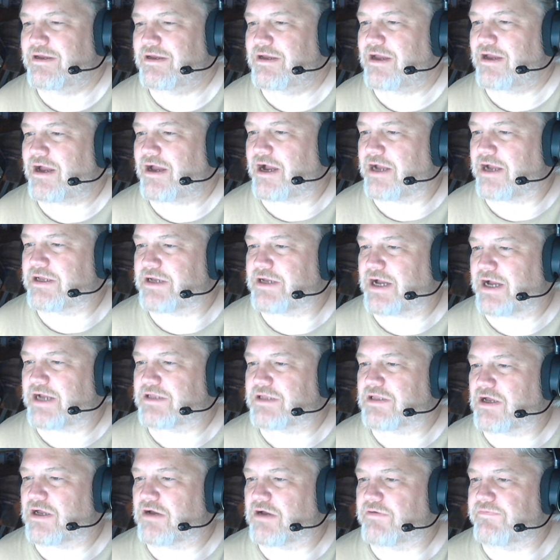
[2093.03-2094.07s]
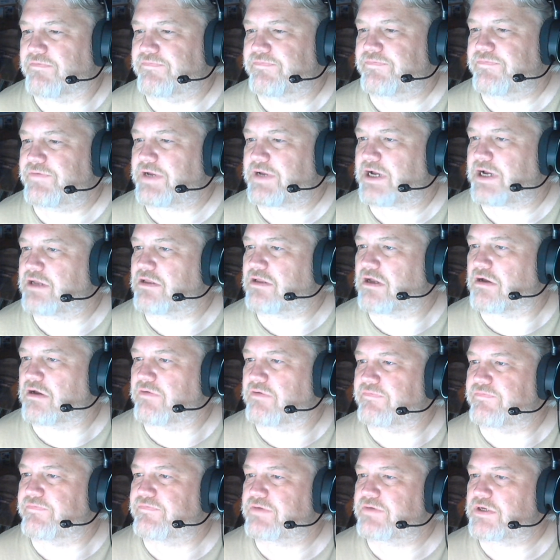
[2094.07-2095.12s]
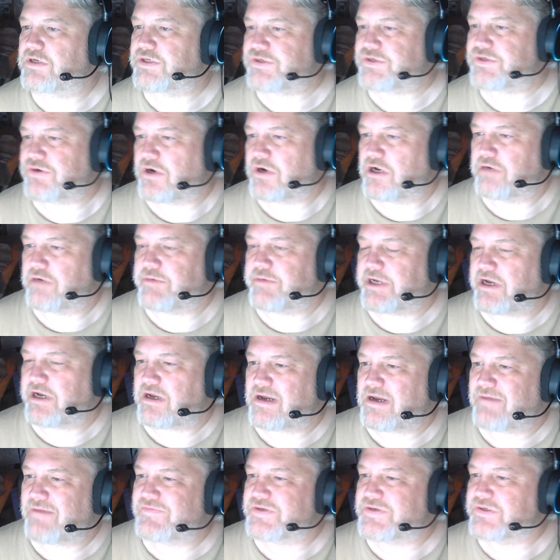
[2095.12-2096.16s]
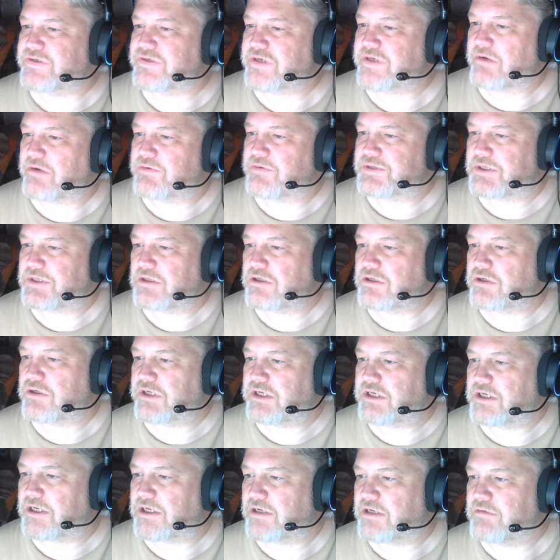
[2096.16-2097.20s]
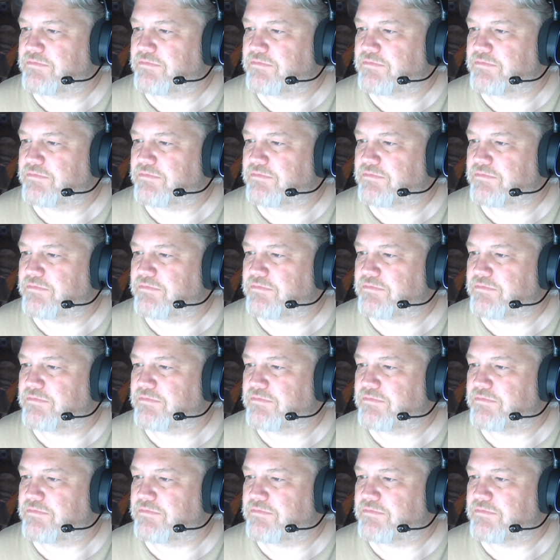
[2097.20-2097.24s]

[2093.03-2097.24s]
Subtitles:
I love astronomy. I have since I was a little kid,